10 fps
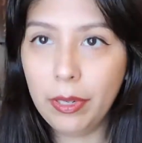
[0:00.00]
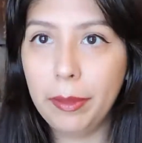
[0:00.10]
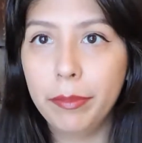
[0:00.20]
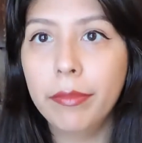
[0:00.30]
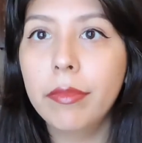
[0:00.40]

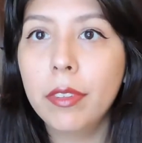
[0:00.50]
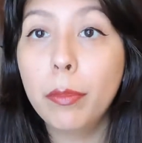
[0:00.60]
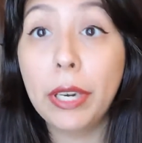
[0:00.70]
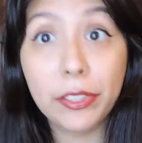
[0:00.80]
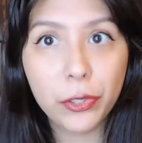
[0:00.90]
I'm
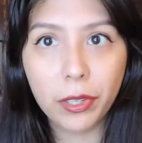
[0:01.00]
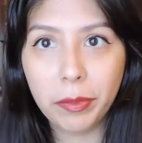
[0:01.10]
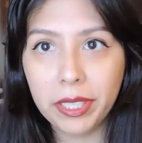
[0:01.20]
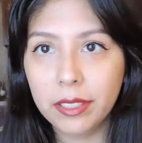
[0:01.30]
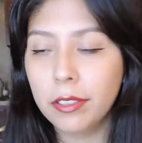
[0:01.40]

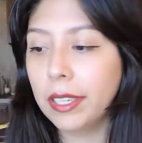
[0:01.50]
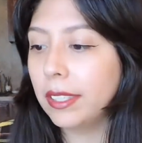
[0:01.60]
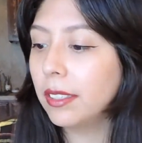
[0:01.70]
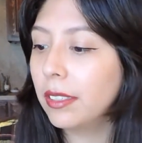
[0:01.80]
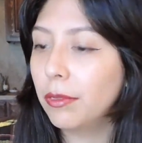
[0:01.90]
brainstorming, right,
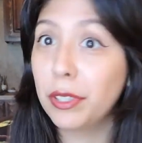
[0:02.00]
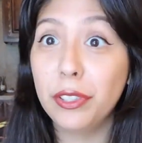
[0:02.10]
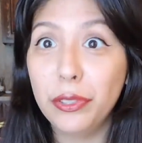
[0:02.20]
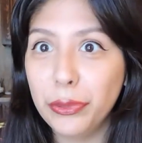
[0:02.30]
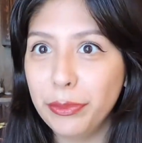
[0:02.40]
what to
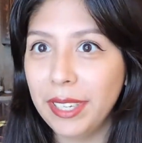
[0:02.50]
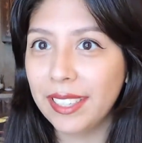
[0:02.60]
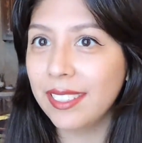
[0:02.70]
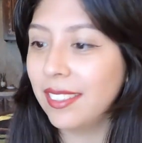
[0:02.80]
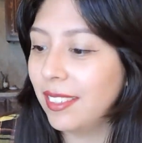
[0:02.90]
do
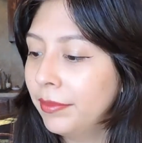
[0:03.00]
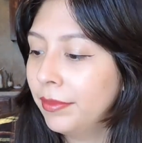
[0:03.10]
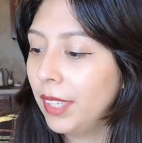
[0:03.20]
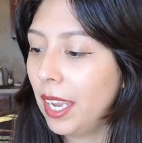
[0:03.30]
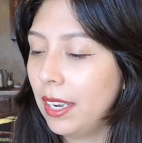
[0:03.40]
next.
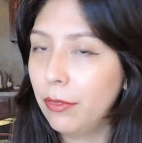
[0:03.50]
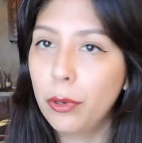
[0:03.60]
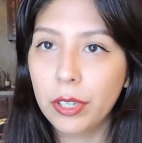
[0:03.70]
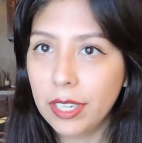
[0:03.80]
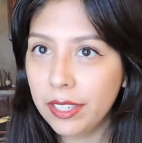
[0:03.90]
And of
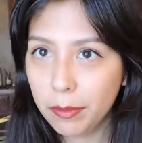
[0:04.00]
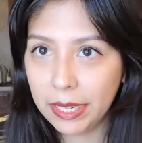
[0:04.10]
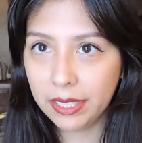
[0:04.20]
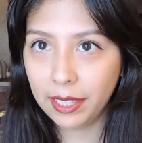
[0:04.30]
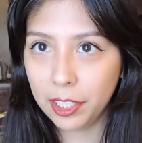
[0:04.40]
course I did my
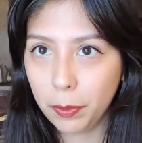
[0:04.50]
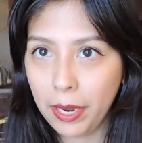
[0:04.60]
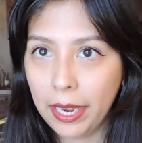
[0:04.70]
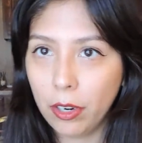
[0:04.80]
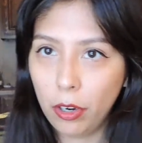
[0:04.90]
sketch
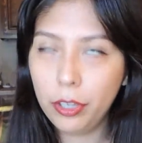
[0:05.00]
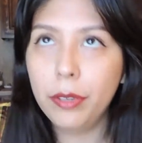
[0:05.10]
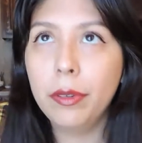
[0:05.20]
pad, all